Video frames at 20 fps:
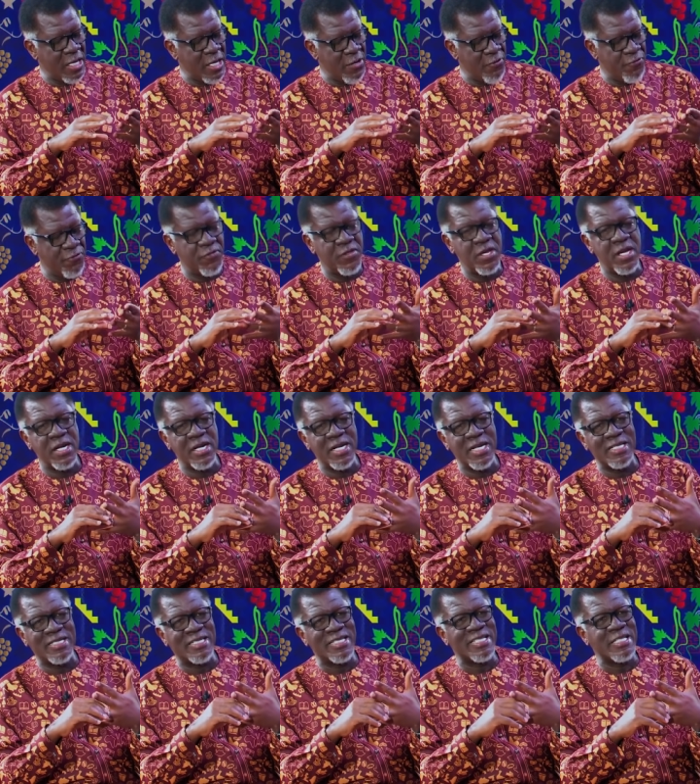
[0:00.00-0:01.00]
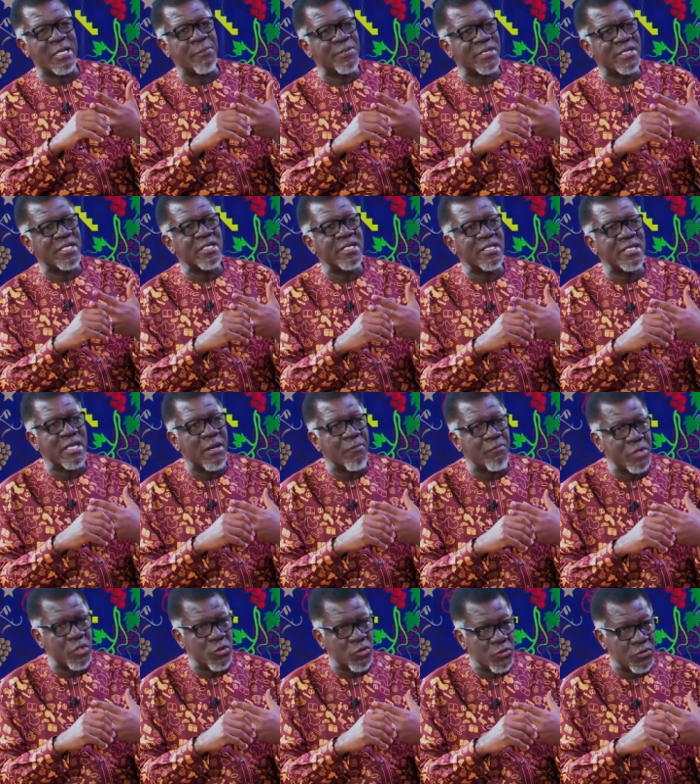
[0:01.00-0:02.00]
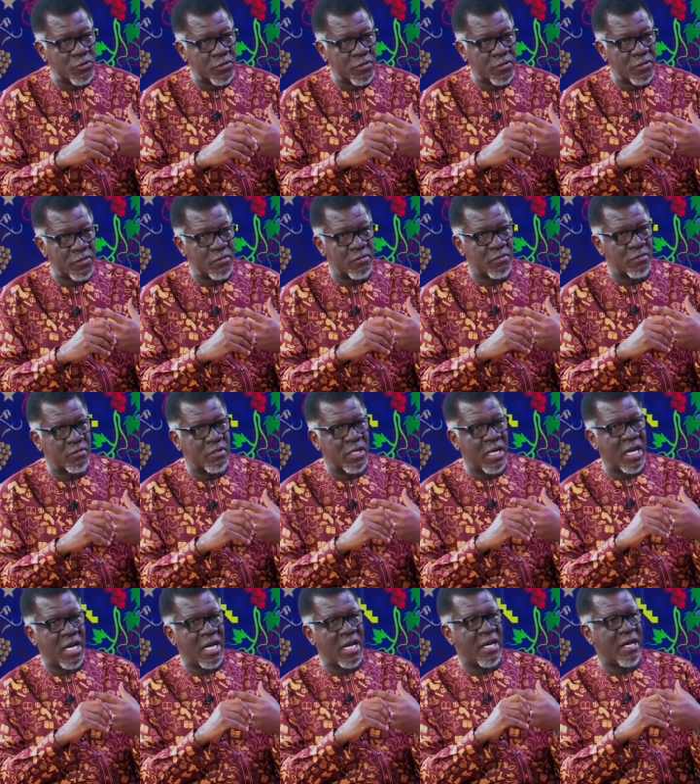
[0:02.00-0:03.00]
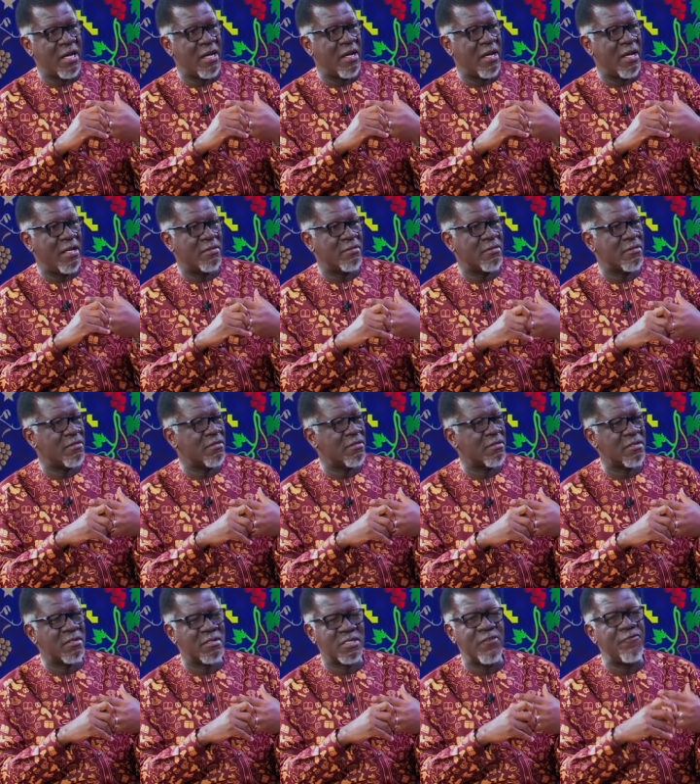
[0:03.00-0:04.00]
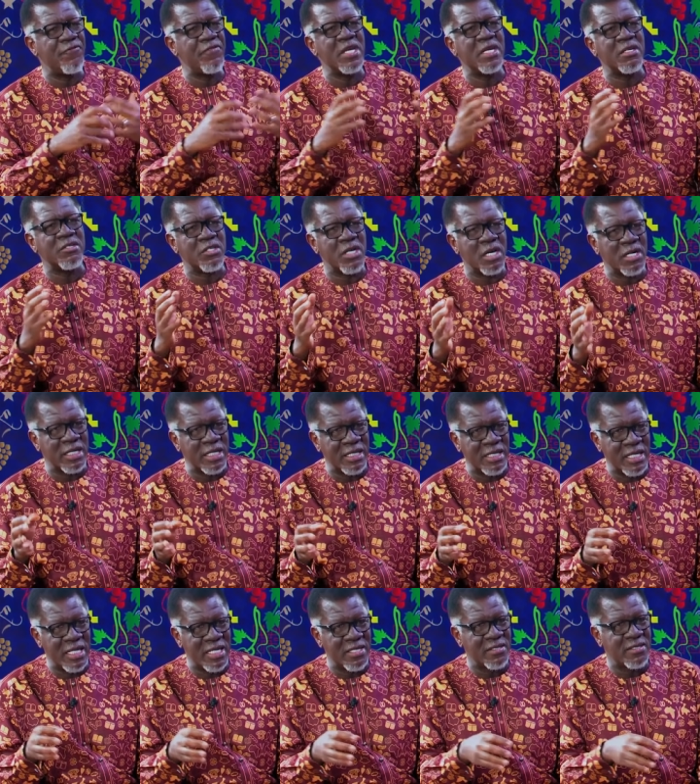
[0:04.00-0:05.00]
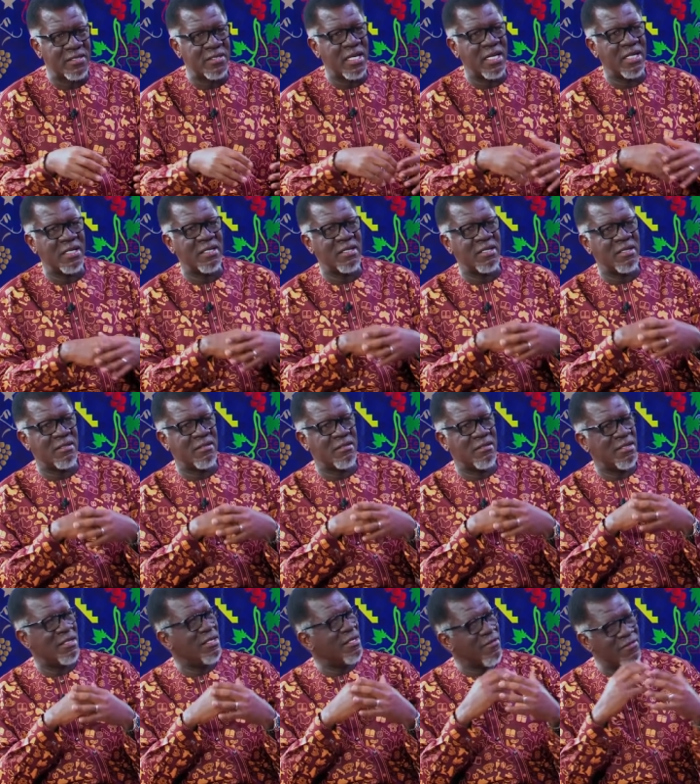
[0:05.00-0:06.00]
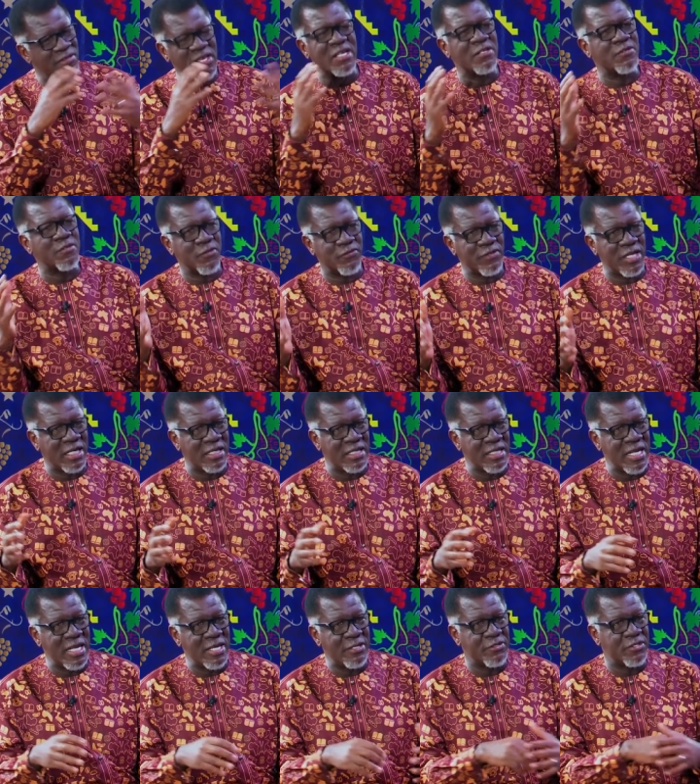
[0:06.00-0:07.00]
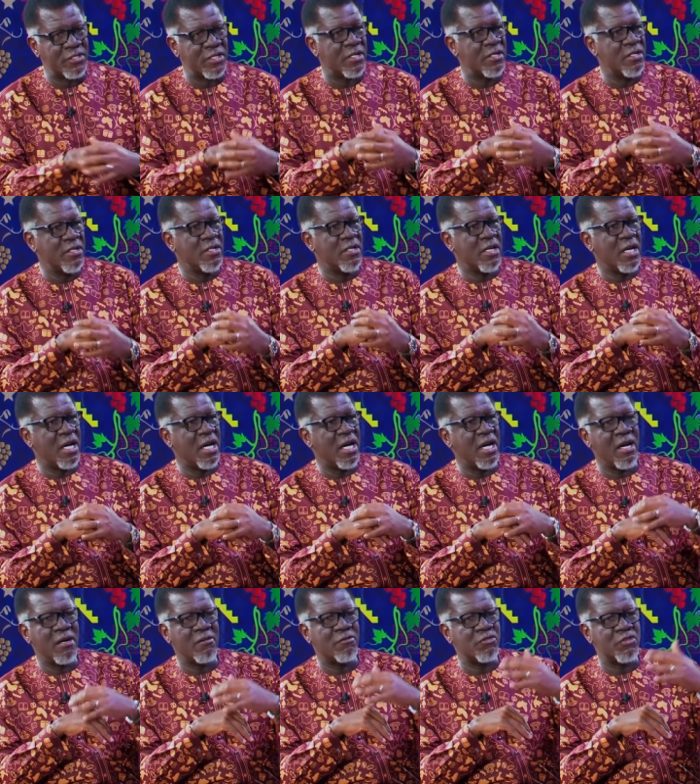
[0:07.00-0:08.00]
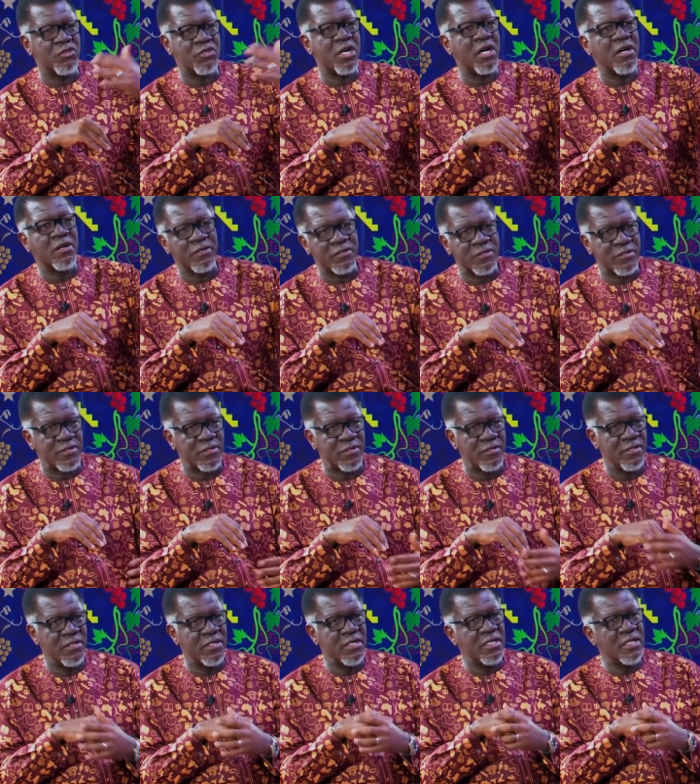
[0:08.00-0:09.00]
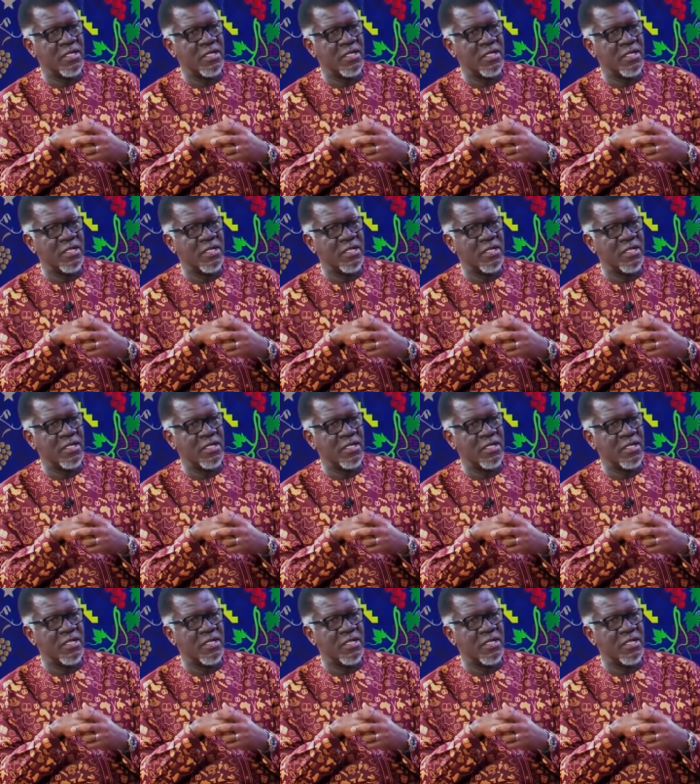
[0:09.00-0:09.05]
If there is substance abuse, severe drunkenness, and things of that nature, drugs,